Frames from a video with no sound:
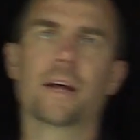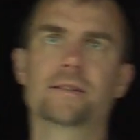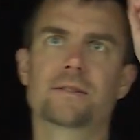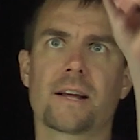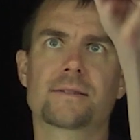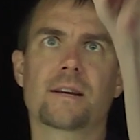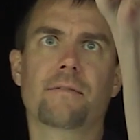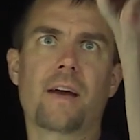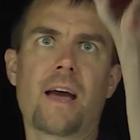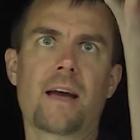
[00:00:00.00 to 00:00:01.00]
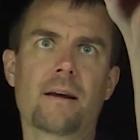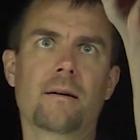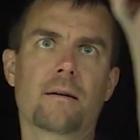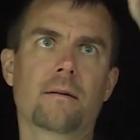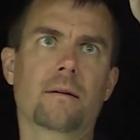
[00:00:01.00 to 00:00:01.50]
It states that if A
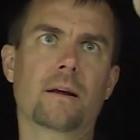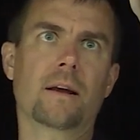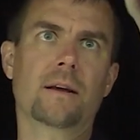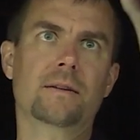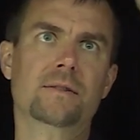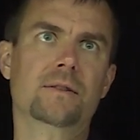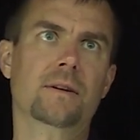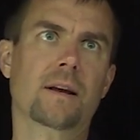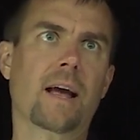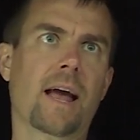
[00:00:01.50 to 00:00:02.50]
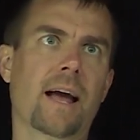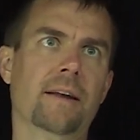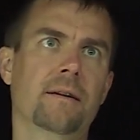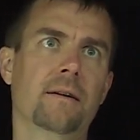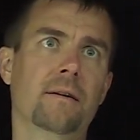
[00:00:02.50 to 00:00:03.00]
is
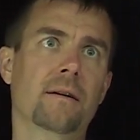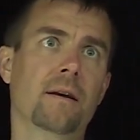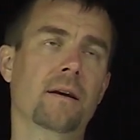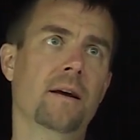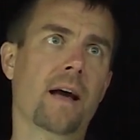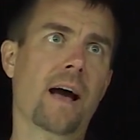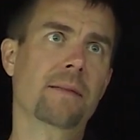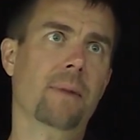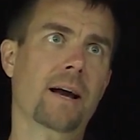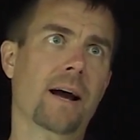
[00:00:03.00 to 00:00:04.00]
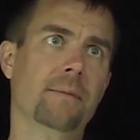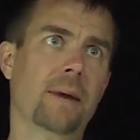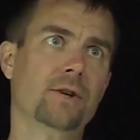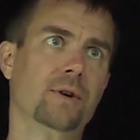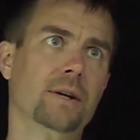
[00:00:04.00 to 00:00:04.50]
an n by n
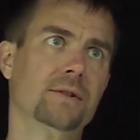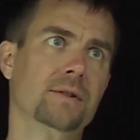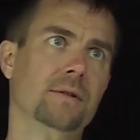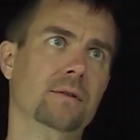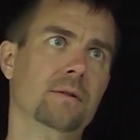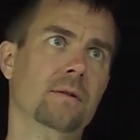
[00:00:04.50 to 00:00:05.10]
matrix